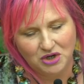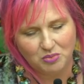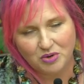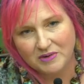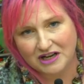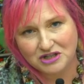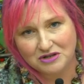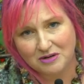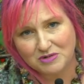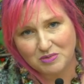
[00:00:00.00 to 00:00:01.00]
you can put me on two
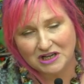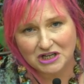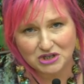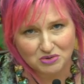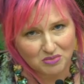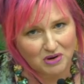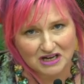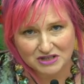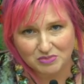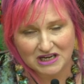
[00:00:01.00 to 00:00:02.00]
times speed, you can
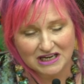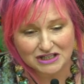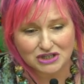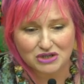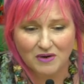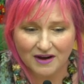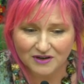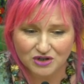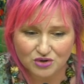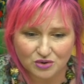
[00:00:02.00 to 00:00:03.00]
pause me, so you have
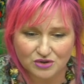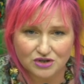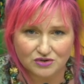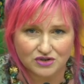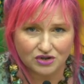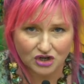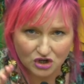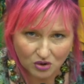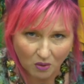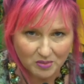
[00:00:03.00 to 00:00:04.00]
control too. So
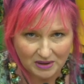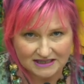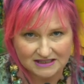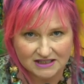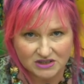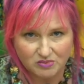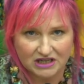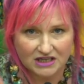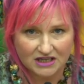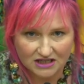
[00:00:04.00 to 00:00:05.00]
your painting
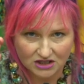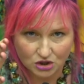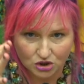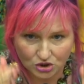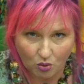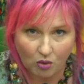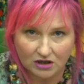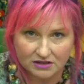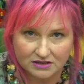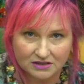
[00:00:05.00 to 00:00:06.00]
speed is
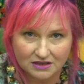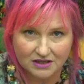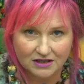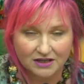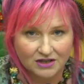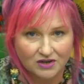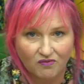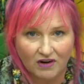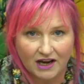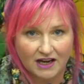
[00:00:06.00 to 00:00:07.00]
yours,
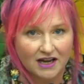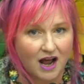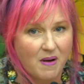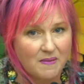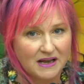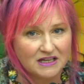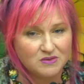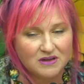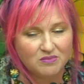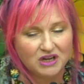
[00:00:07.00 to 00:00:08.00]
right? Not my painting
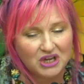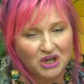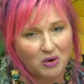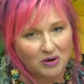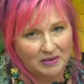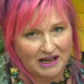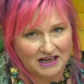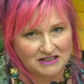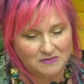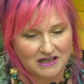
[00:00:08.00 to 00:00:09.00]
speed, but your
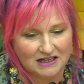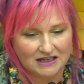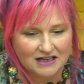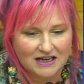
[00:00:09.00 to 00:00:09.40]
painting speed.